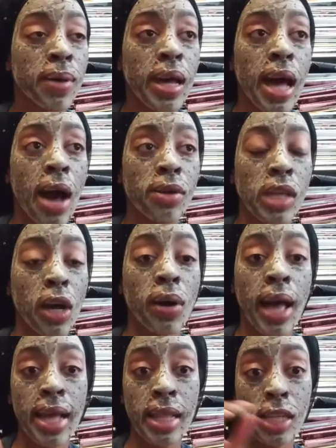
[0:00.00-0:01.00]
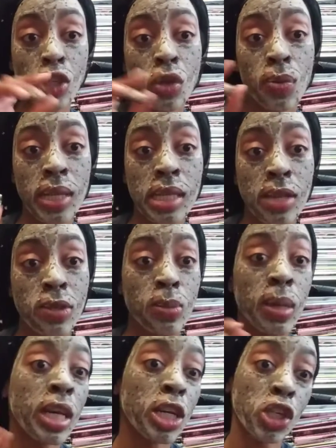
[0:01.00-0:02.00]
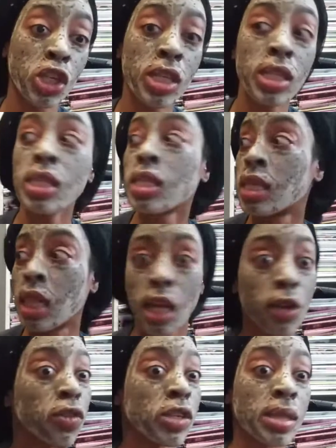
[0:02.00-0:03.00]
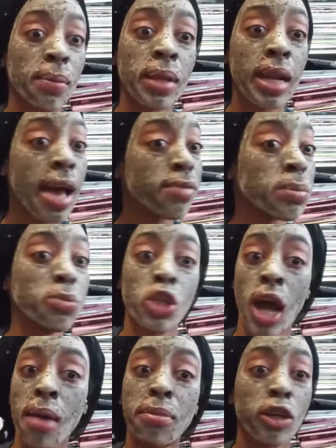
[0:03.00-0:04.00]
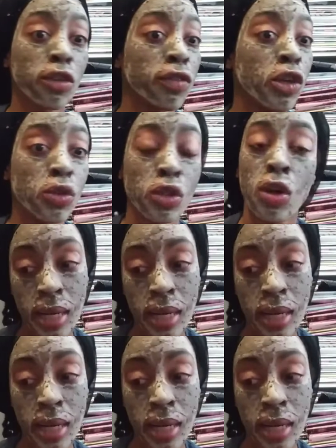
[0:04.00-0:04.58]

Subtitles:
But I was like, okay, that 2 weeks gives me cushion to look for something, to have some job interviews.